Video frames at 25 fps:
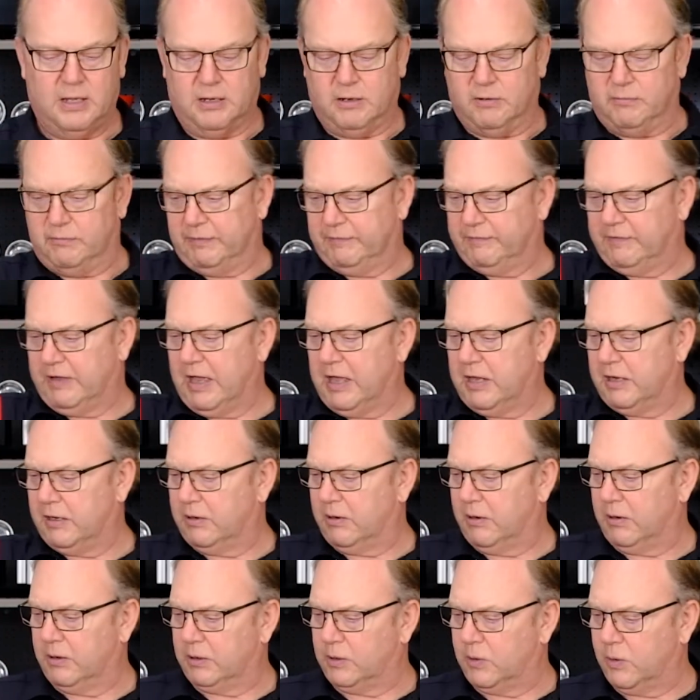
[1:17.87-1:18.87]
And we've got
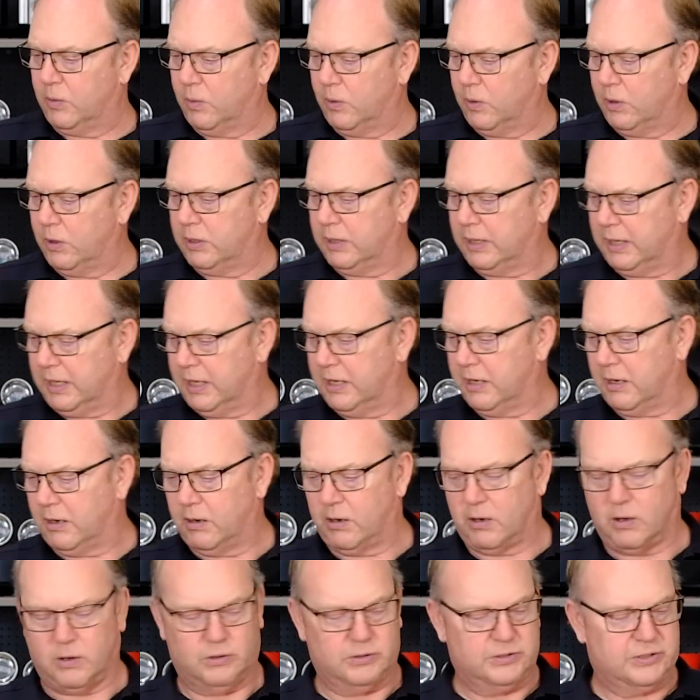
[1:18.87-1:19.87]
our cord and our
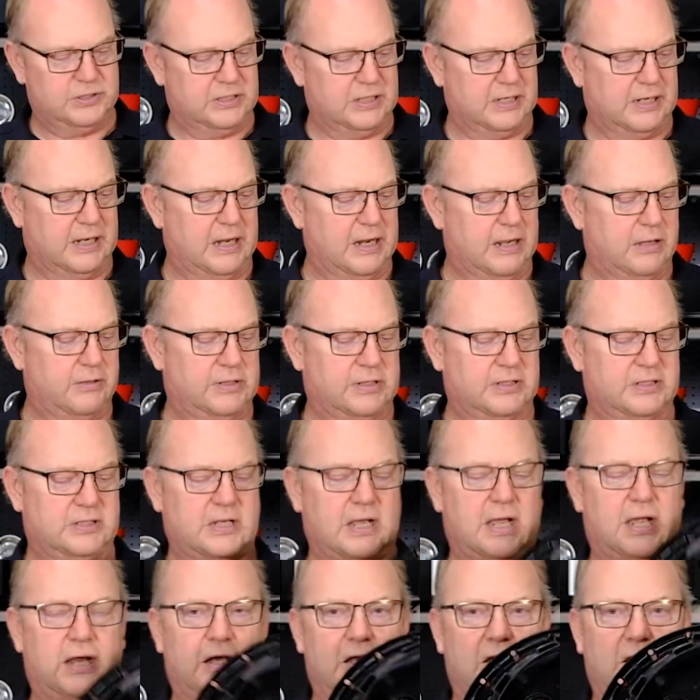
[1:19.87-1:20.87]
hose sticking out the
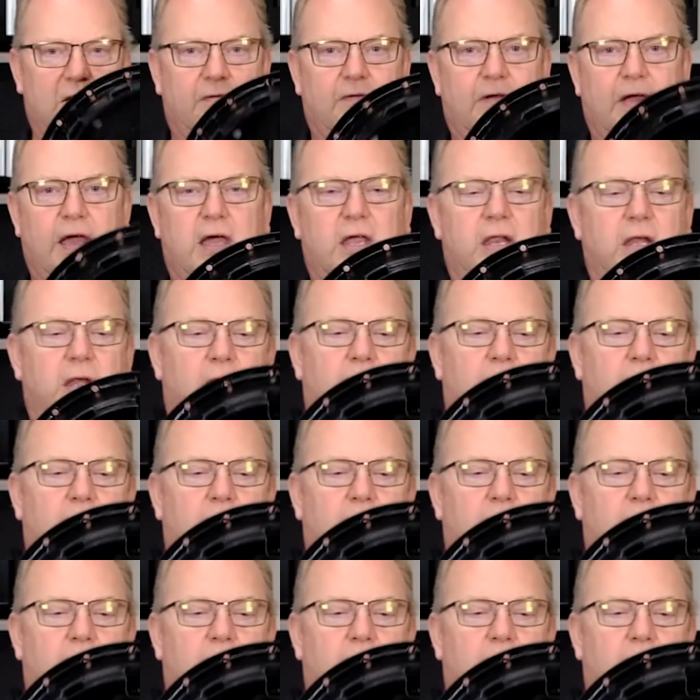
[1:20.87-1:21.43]
side, and we've got